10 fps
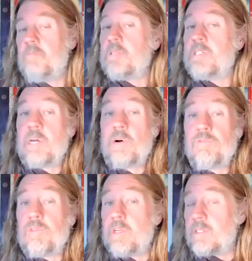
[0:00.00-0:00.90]

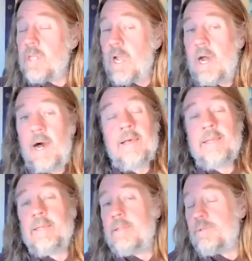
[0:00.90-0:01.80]
selfless and
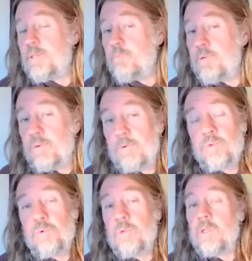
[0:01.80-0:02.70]
kind and
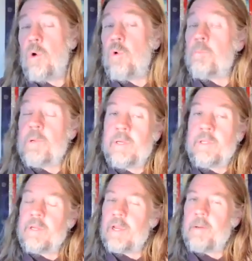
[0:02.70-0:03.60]
spiritual and
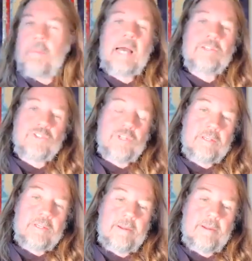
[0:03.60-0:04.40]
open and compassionate.